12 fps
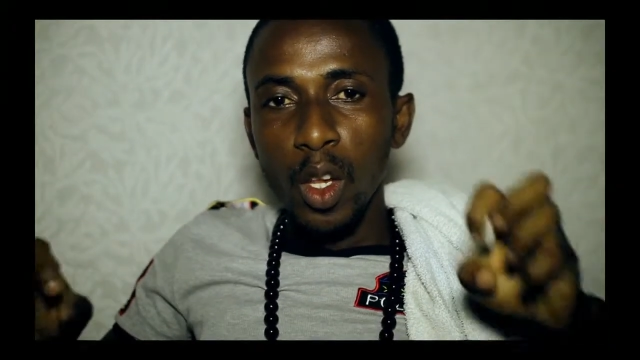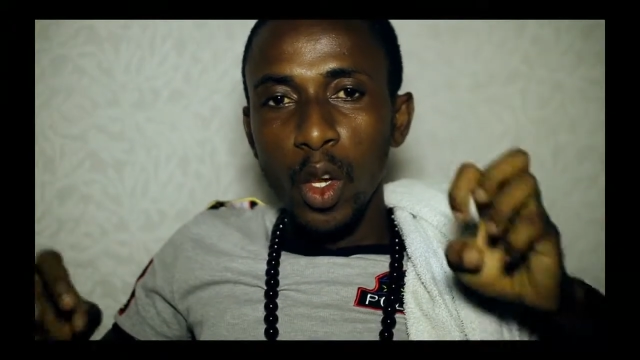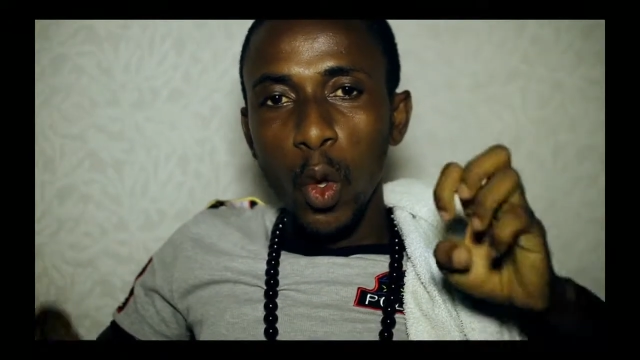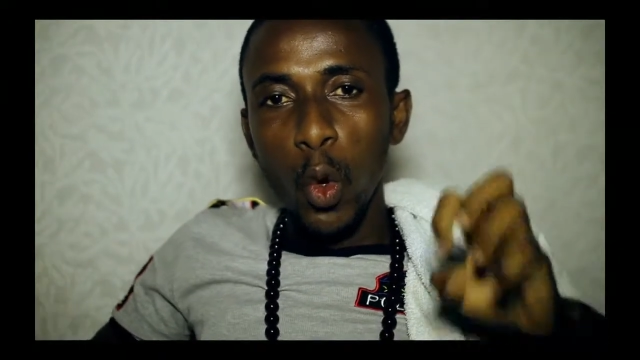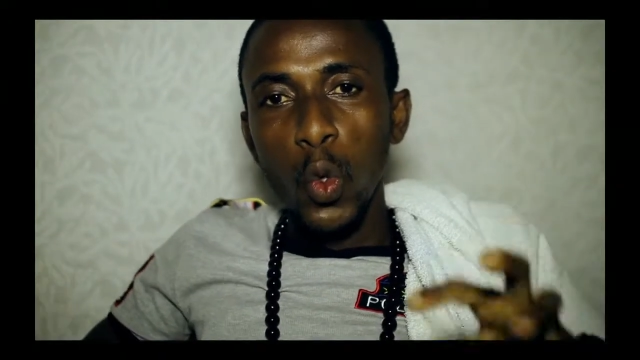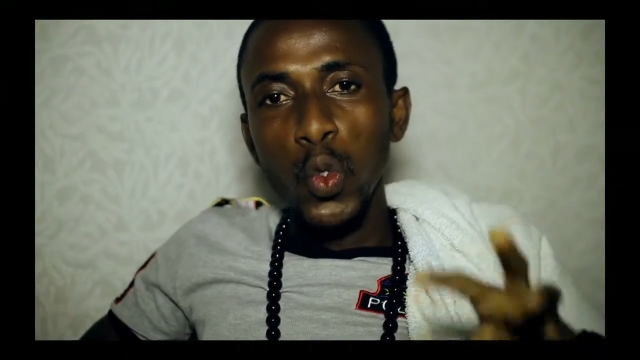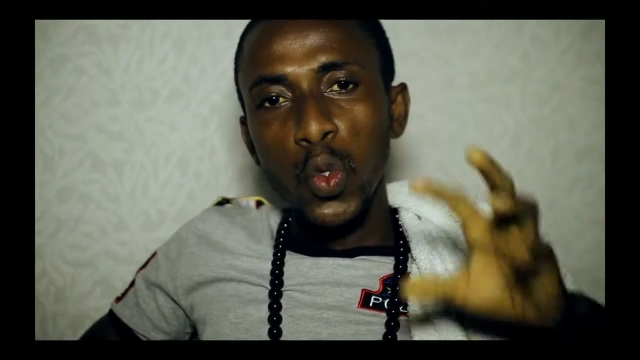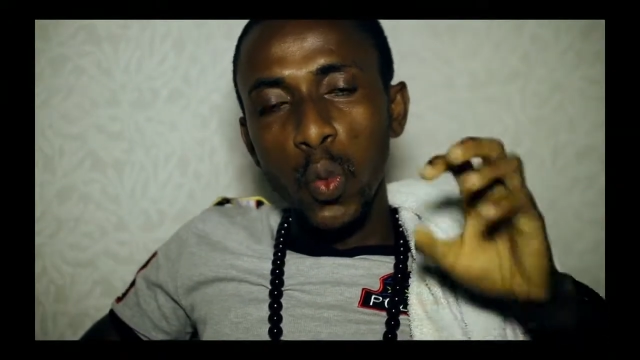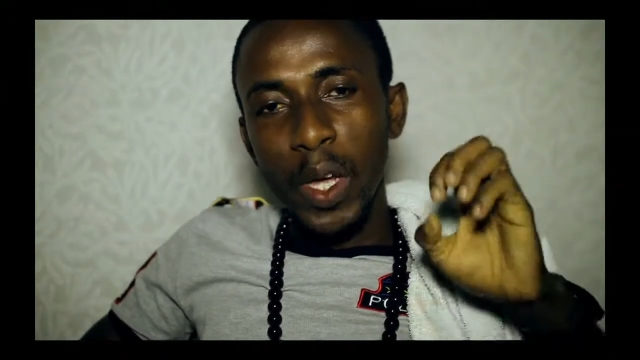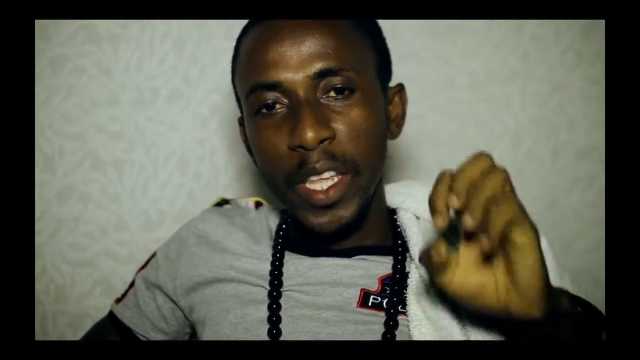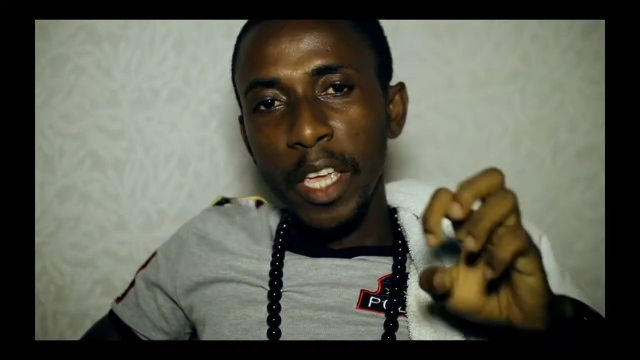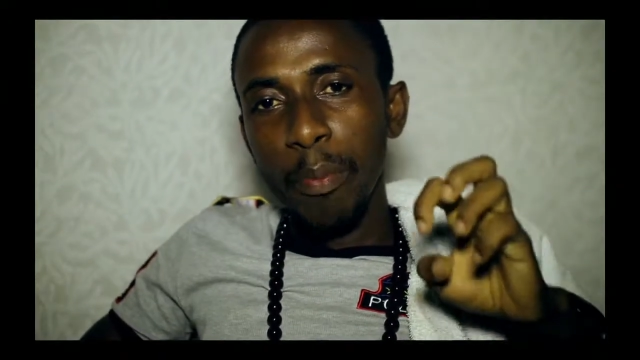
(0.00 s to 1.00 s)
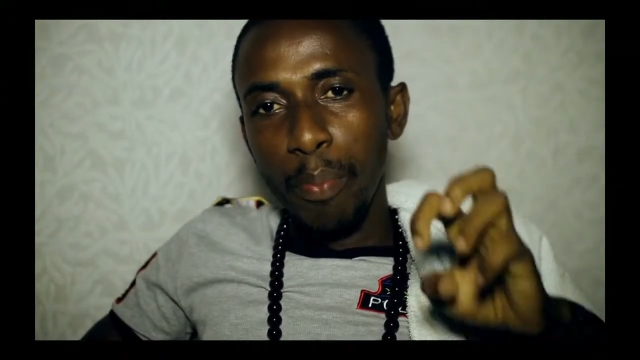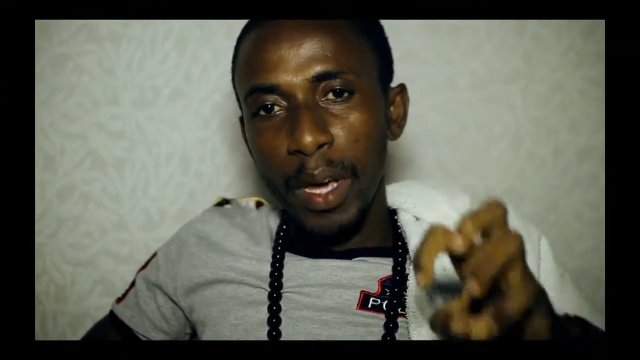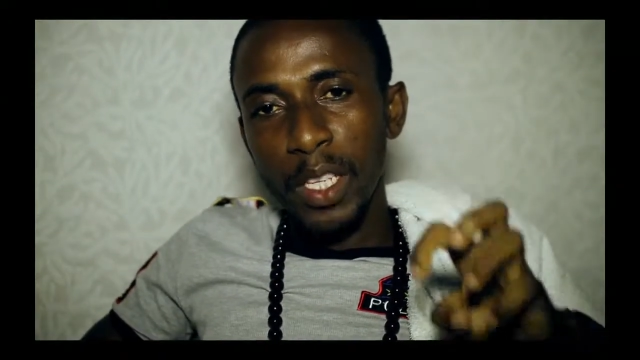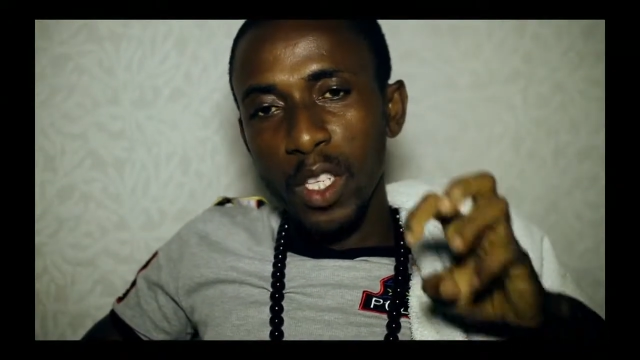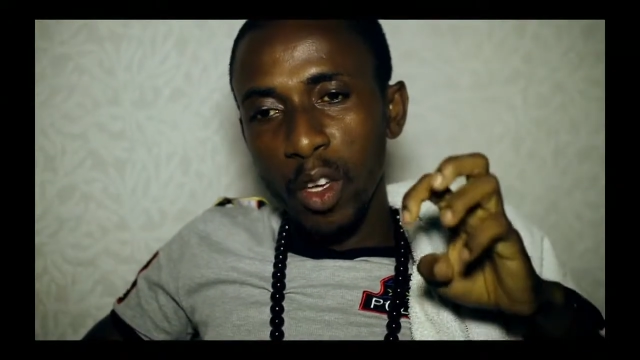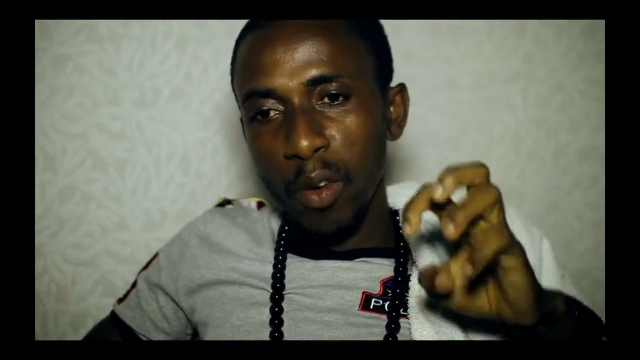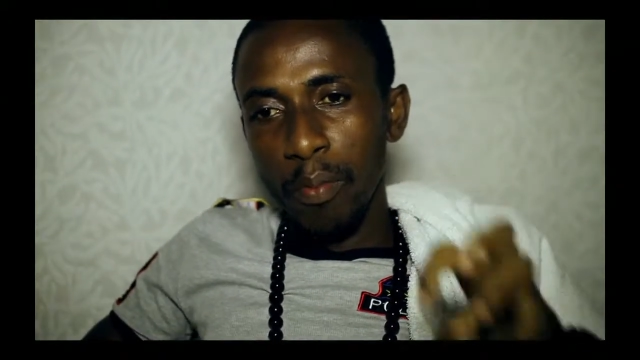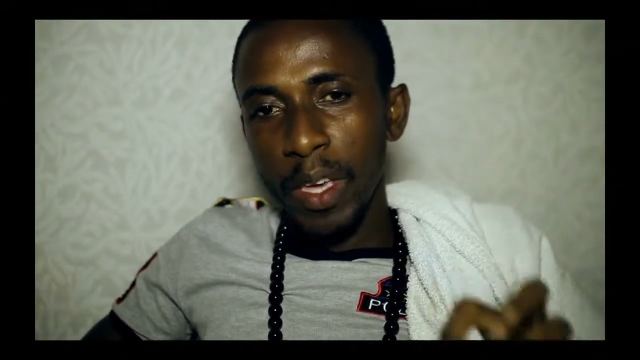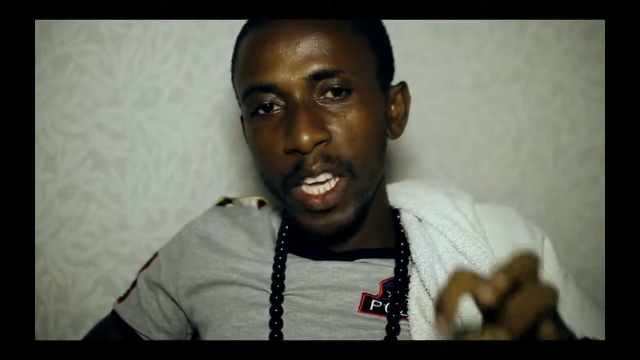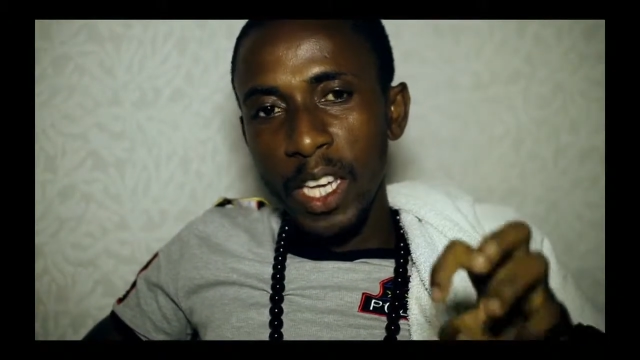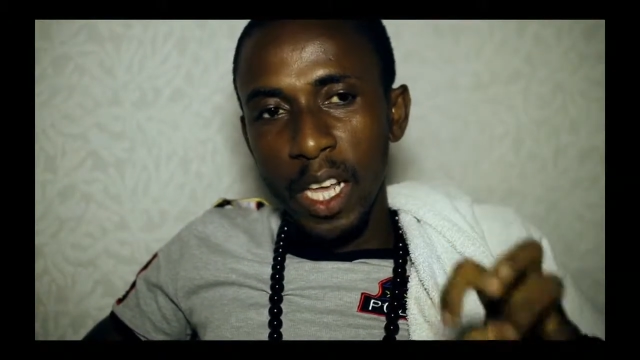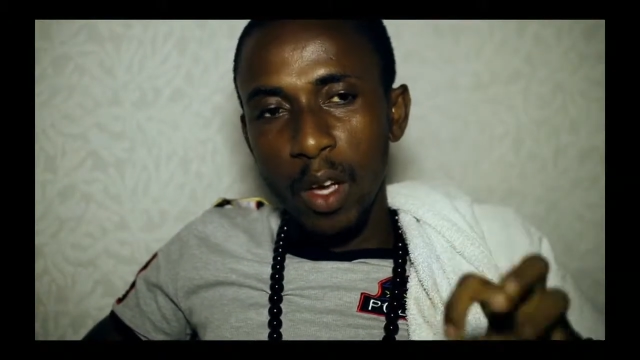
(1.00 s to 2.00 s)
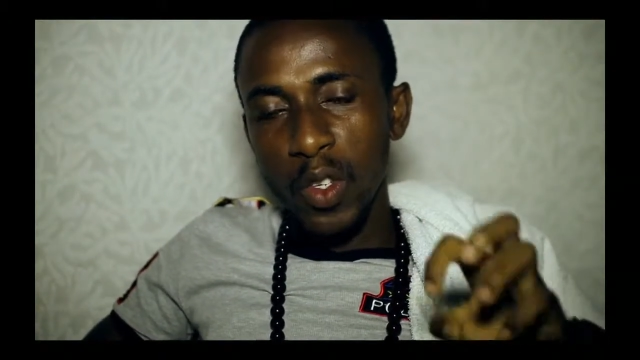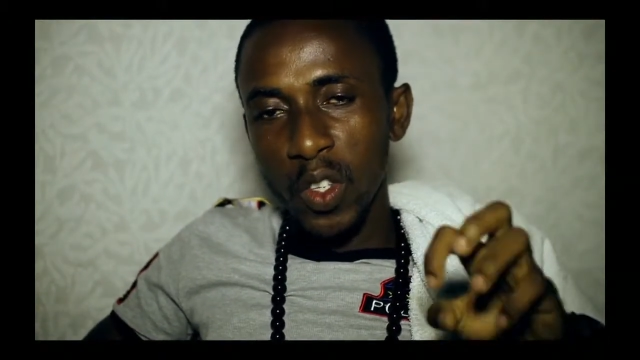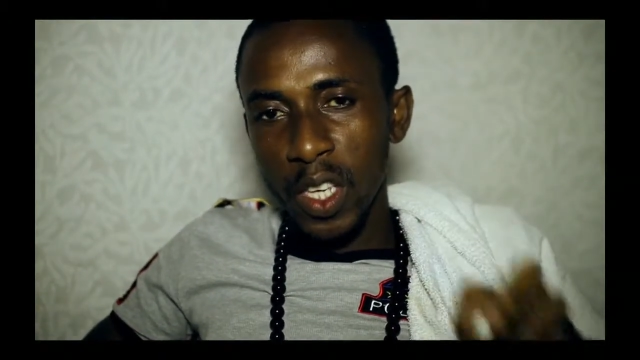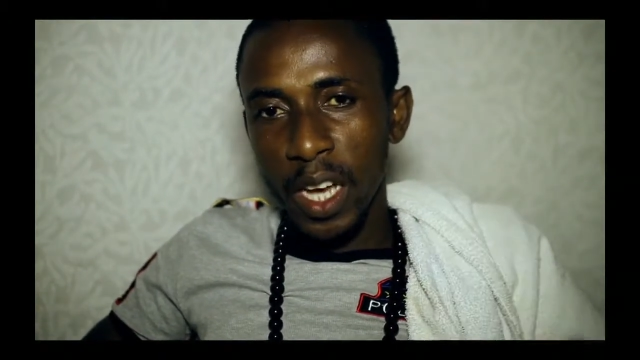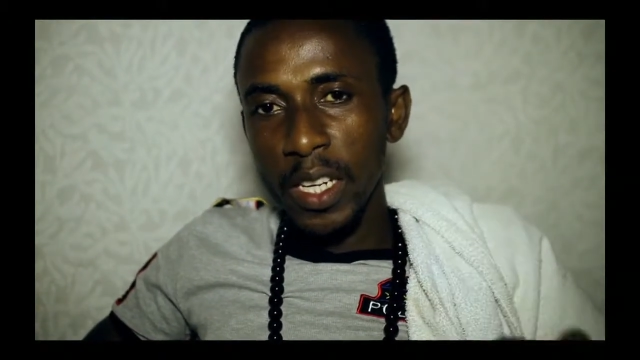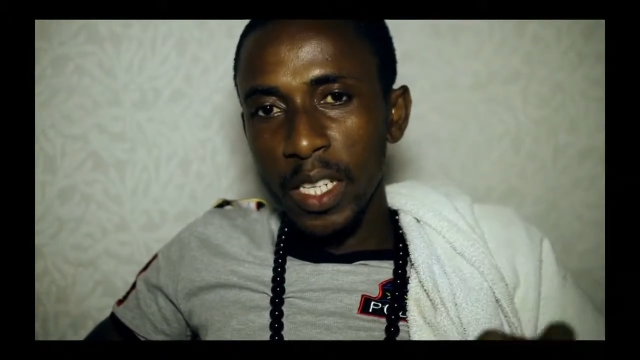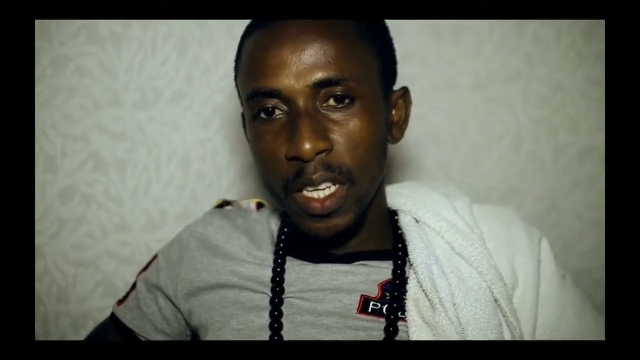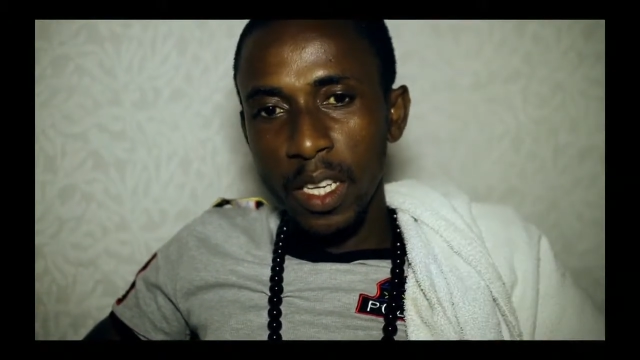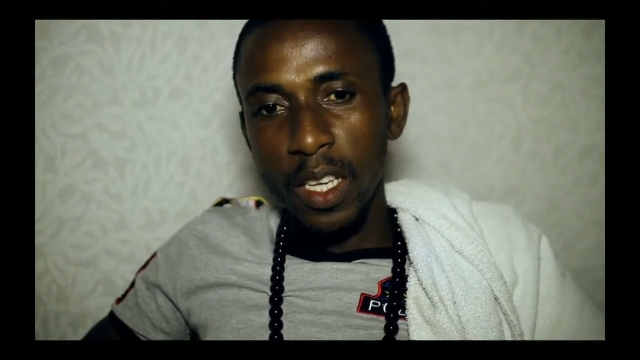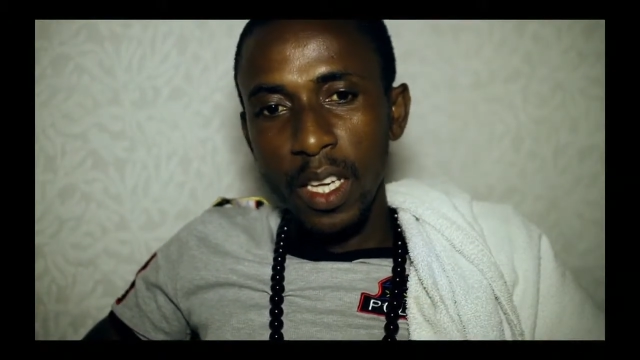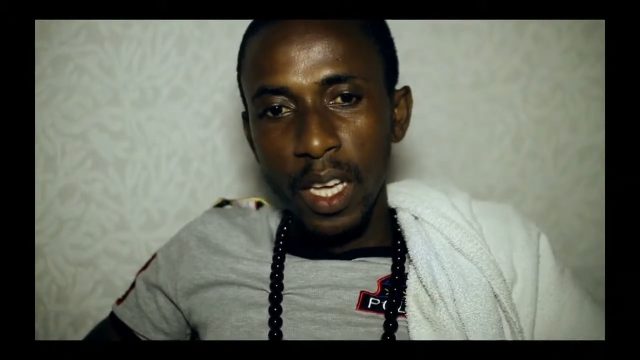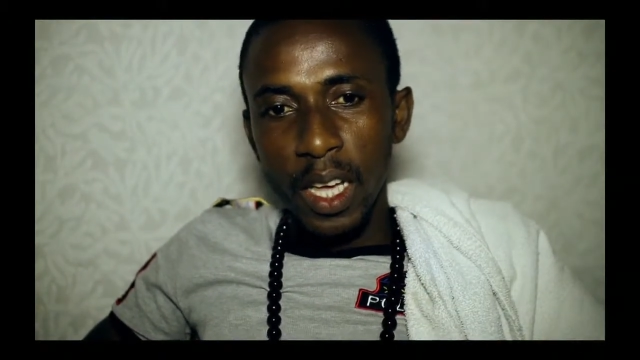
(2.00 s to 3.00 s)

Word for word: knows what impact it's going to make in our society,